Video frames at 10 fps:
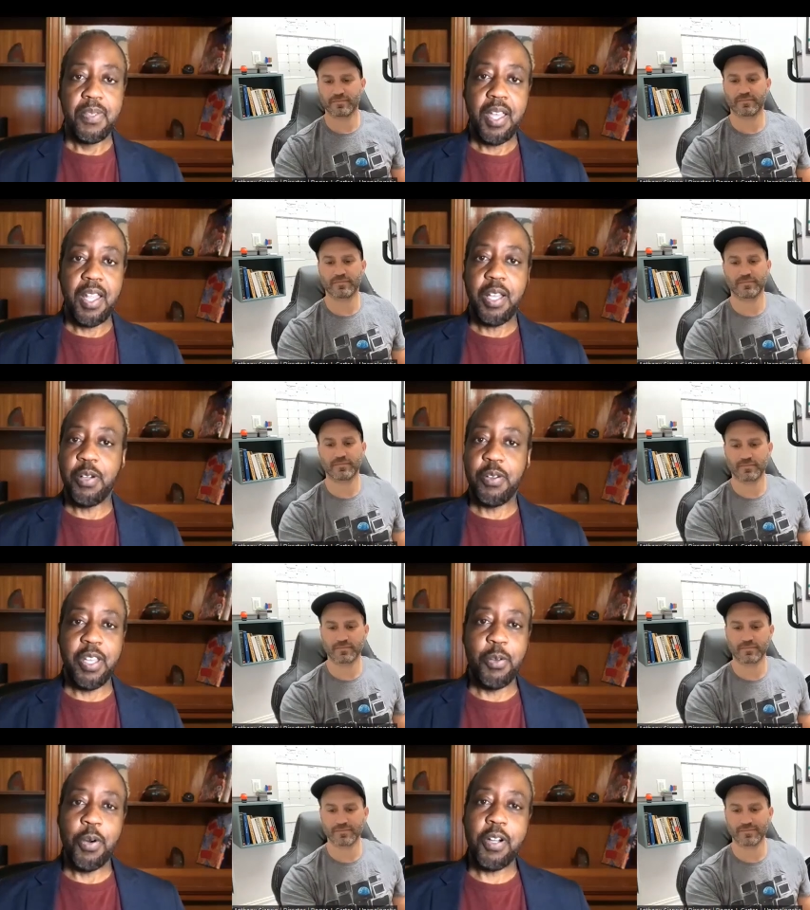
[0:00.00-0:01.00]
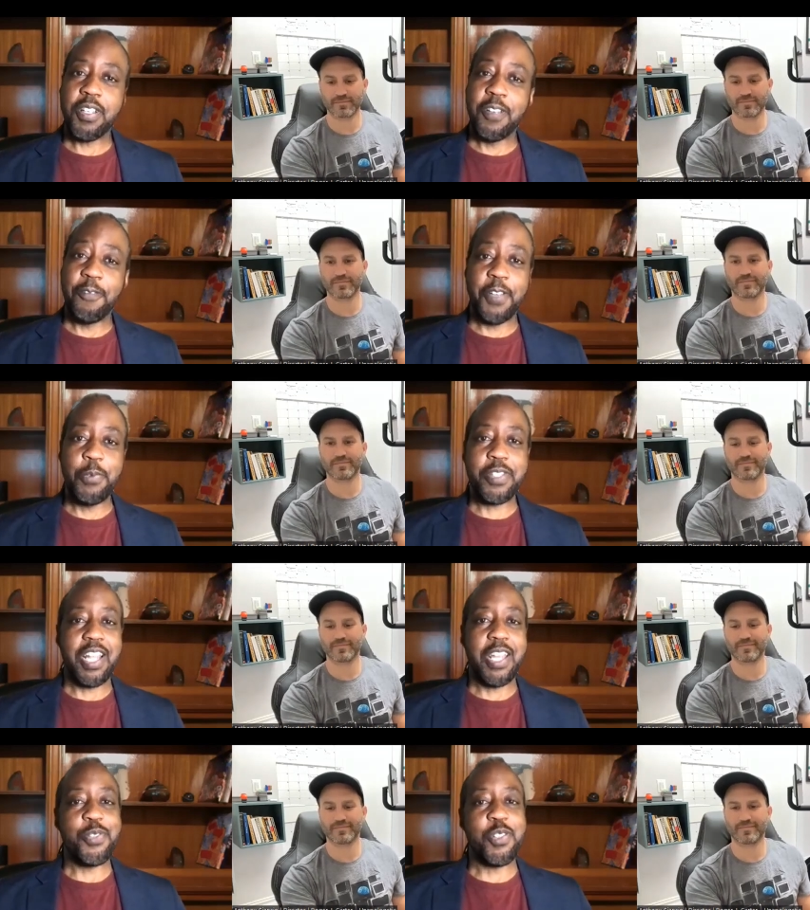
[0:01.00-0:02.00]
Speaker 1: Hello, and welcome to Film
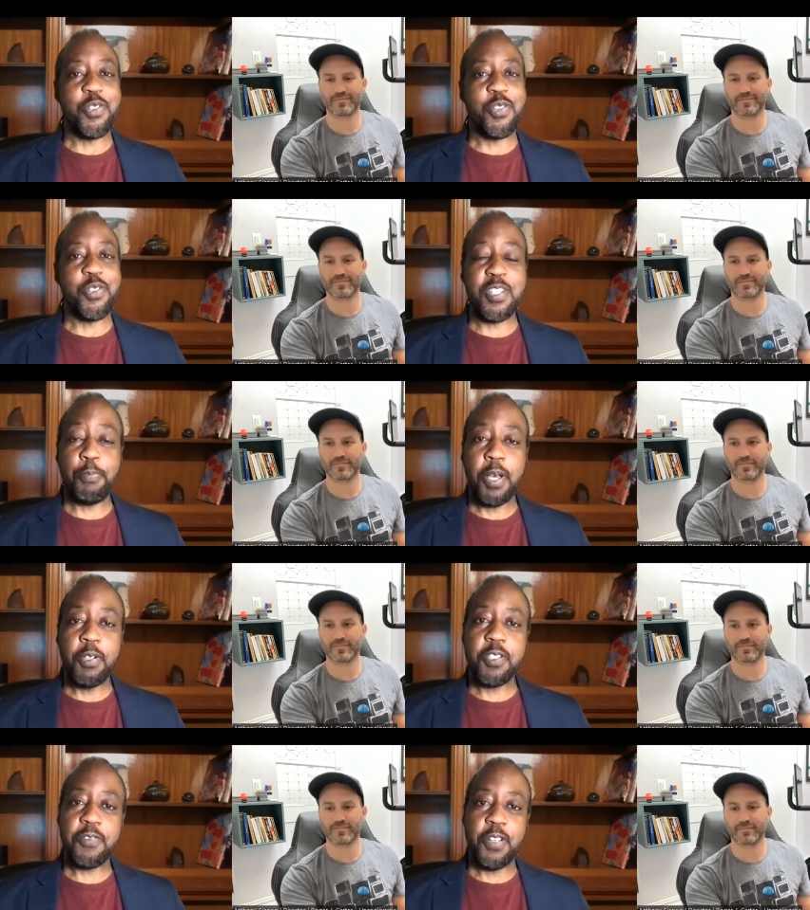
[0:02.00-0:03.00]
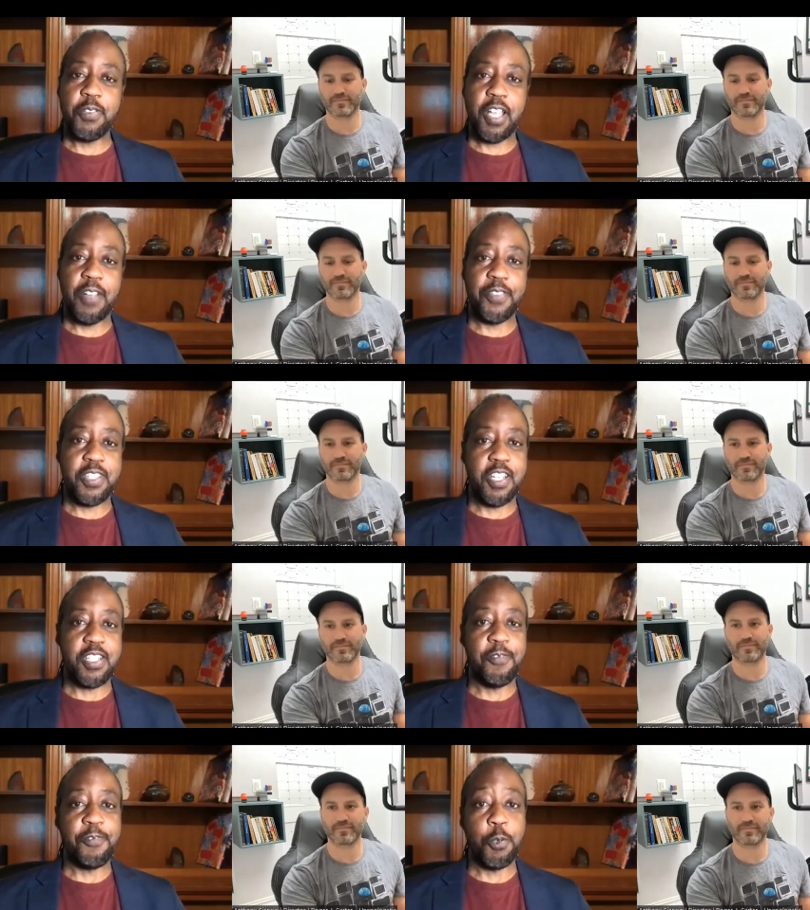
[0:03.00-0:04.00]
Slam post film
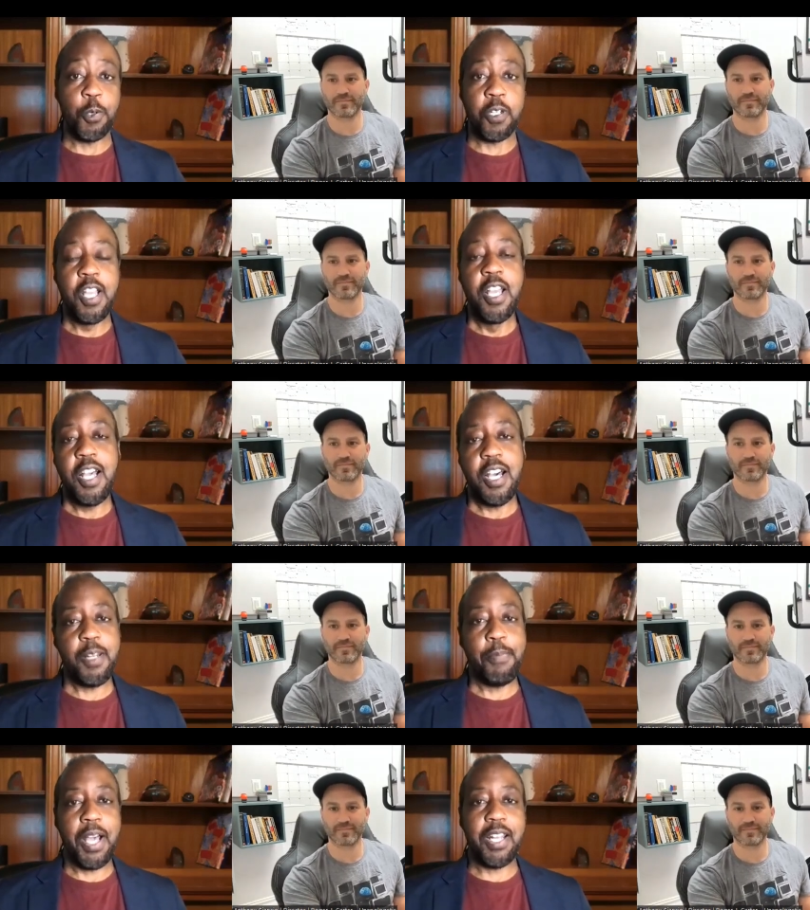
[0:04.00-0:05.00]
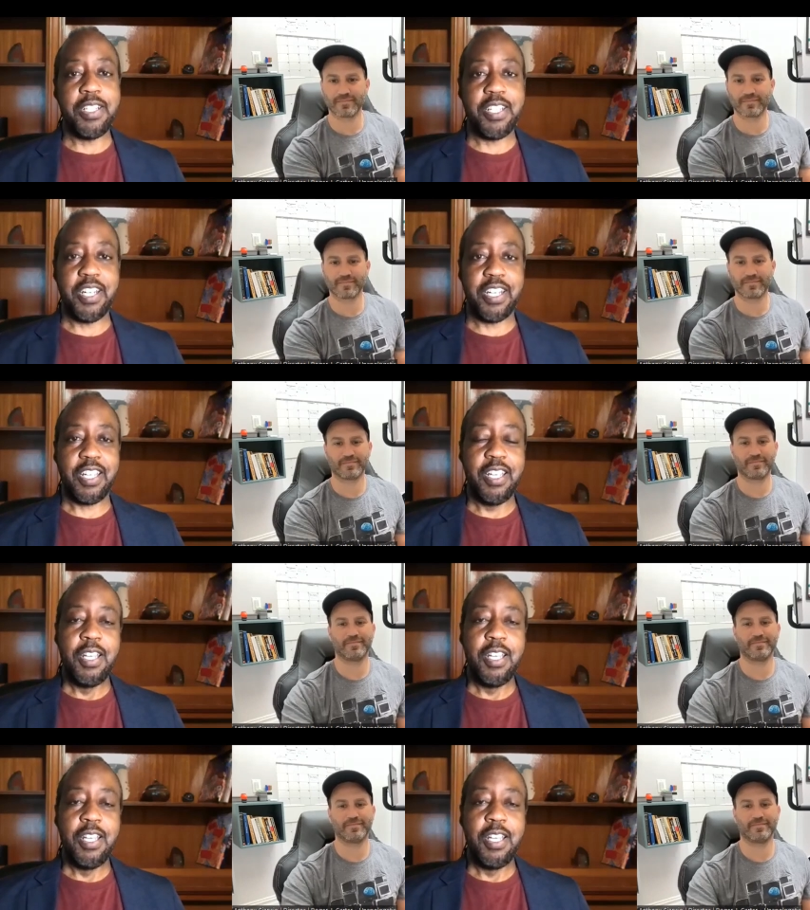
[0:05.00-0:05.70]
conversation for Unapologetic.